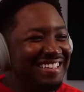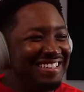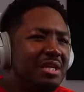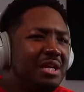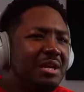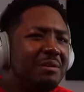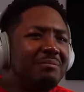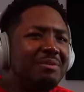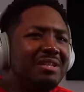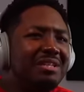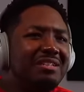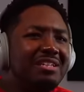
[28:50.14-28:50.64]
I
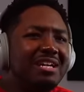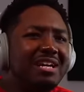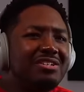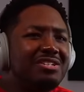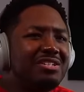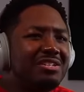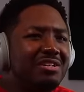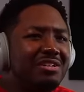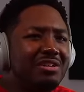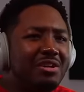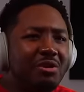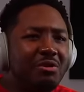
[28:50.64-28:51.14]
mean, y'all
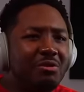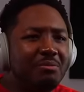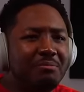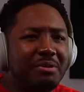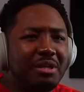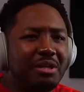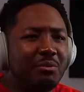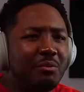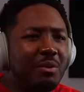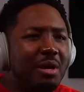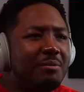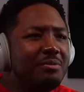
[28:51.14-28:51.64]
should have known
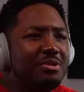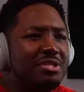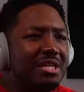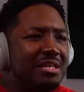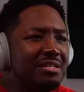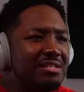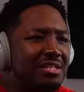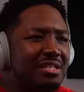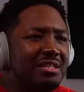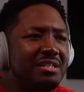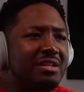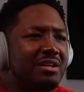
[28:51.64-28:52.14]
better. Why would y'all
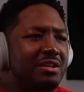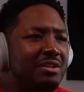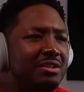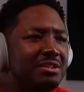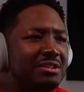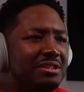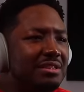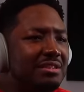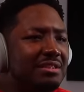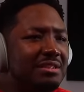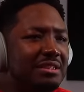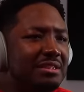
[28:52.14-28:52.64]
send her
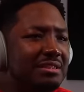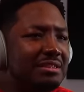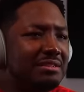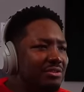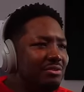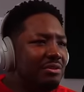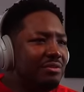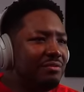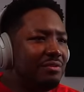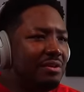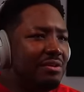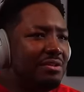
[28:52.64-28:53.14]
to this
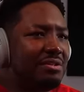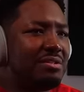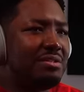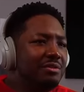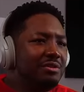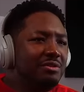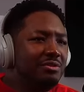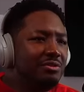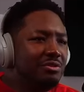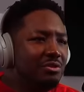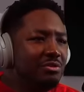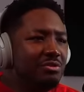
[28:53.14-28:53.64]
universe?
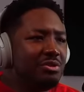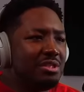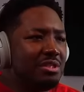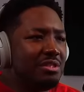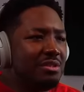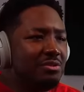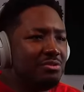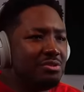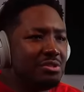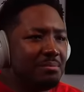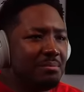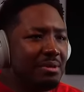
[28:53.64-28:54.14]
You knew she
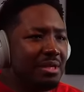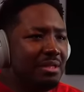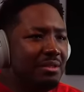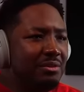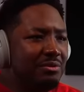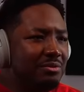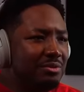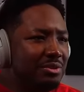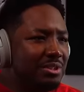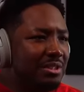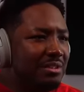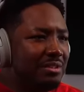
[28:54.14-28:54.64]
knew somebody
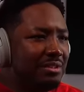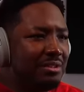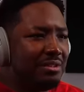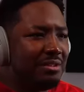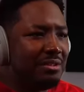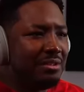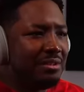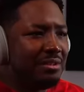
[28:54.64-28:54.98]
who was here.